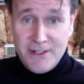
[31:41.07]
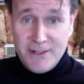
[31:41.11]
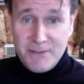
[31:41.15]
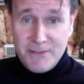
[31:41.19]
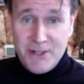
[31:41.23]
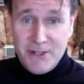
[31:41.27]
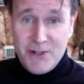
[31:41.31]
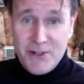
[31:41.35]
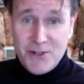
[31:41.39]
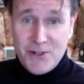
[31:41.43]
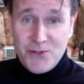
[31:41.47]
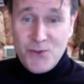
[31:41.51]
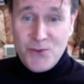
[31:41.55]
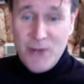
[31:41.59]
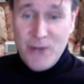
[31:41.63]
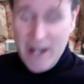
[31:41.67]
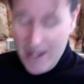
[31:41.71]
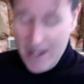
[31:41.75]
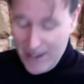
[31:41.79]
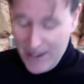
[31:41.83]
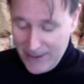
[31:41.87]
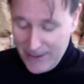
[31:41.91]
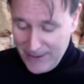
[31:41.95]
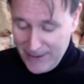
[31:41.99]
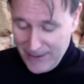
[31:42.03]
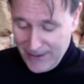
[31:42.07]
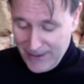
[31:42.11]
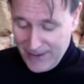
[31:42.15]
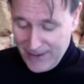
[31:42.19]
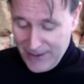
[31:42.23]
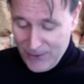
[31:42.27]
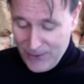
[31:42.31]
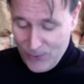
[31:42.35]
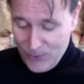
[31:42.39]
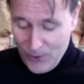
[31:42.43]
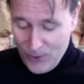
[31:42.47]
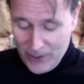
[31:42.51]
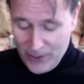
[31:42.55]
because we are
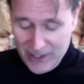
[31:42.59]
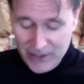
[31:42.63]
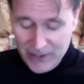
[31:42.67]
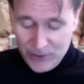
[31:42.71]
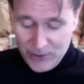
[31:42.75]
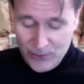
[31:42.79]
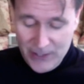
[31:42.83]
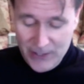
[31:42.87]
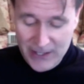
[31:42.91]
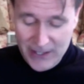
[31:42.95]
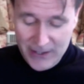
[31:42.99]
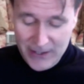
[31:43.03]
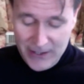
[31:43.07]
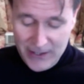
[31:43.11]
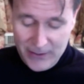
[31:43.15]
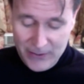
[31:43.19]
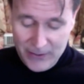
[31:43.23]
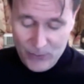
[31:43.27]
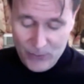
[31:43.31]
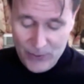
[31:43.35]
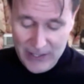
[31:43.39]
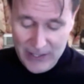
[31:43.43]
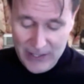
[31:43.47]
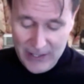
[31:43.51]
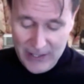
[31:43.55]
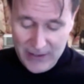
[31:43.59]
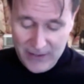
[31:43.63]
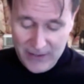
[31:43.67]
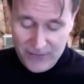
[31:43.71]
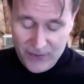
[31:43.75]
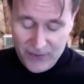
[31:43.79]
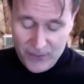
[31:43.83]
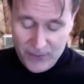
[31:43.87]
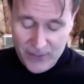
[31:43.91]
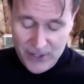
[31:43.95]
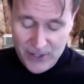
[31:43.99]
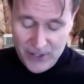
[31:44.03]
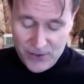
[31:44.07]
working together and we need
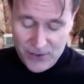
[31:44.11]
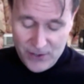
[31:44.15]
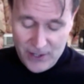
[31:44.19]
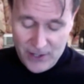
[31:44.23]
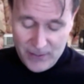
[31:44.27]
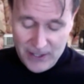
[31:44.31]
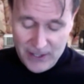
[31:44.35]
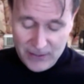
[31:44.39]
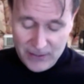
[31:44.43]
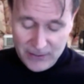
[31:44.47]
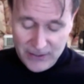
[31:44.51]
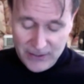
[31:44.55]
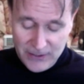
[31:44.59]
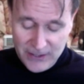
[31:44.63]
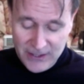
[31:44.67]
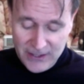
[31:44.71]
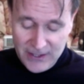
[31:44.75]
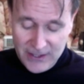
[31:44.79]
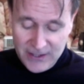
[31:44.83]
information about